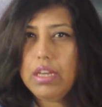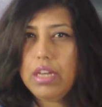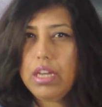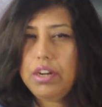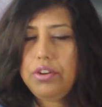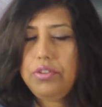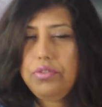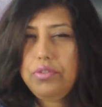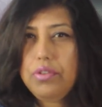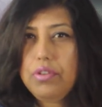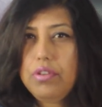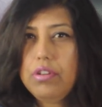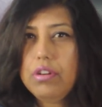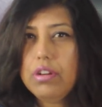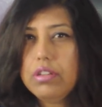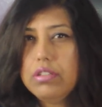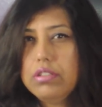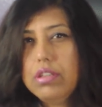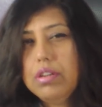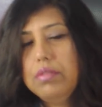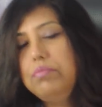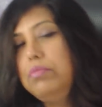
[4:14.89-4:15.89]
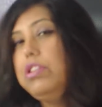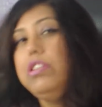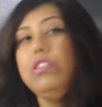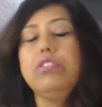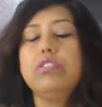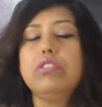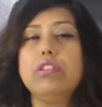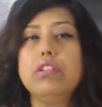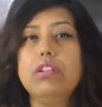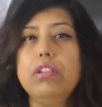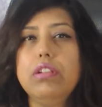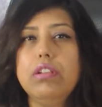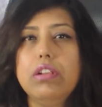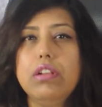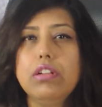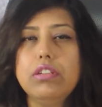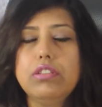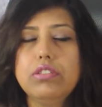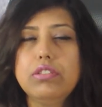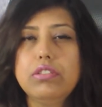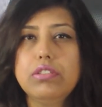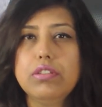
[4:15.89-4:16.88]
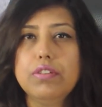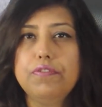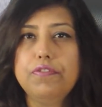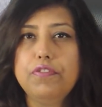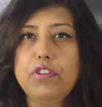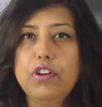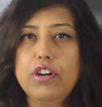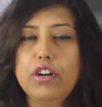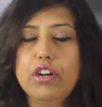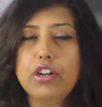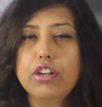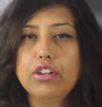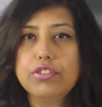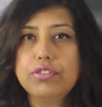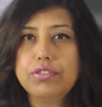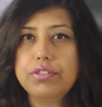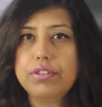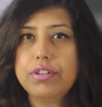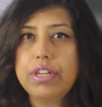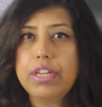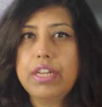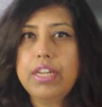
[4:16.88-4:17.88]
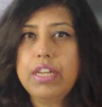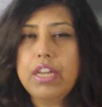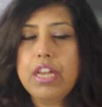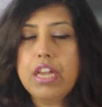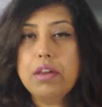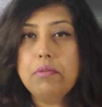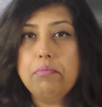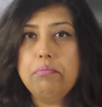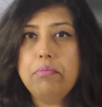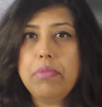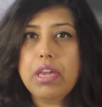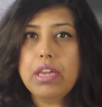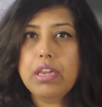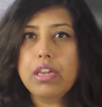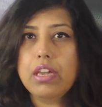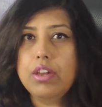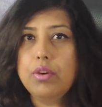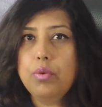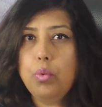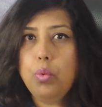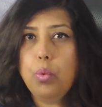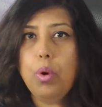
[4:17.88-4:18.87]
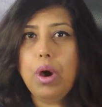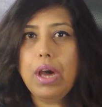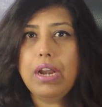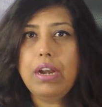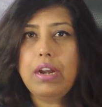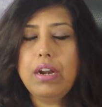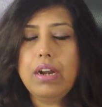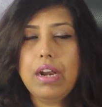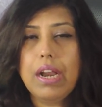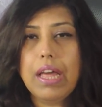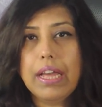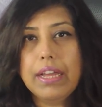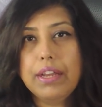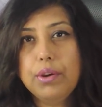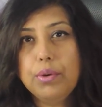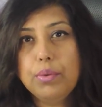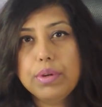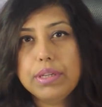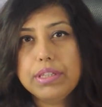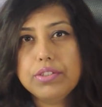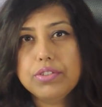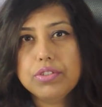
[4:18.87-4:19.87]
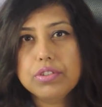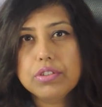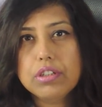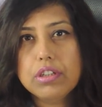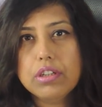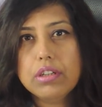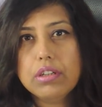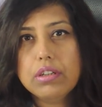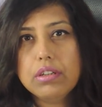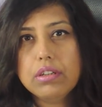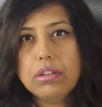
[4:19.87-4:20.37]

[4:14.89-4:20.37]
Heteroglossia means lots of glossary making one language.